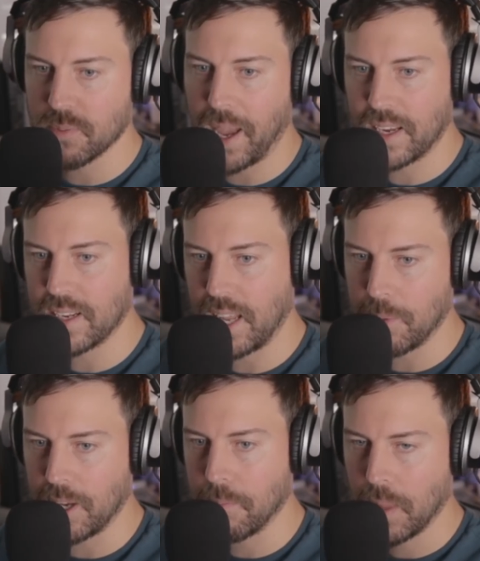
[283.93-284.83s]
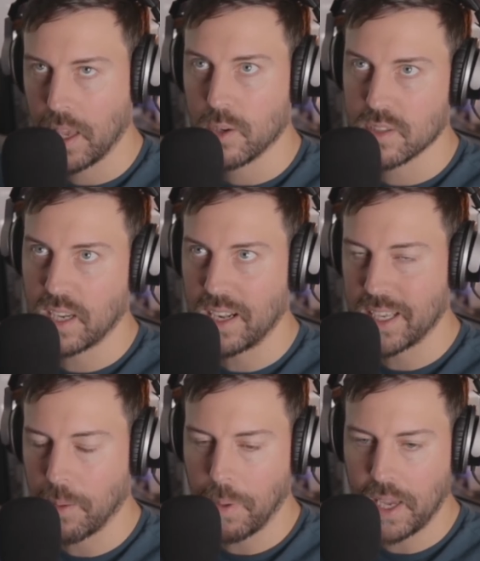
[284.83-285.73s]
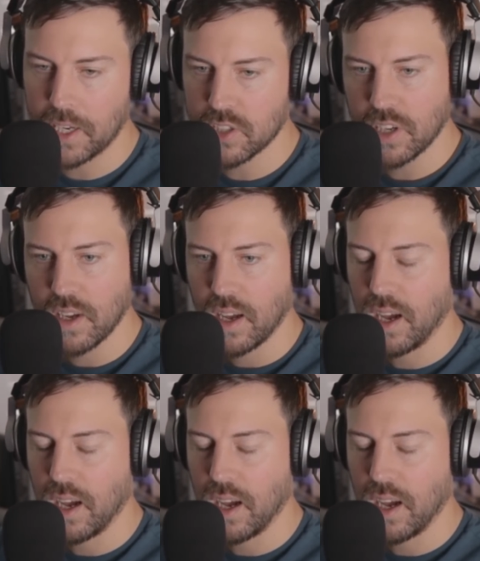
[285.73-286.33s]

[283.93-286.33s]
Macadamia, which is kind of like a beige,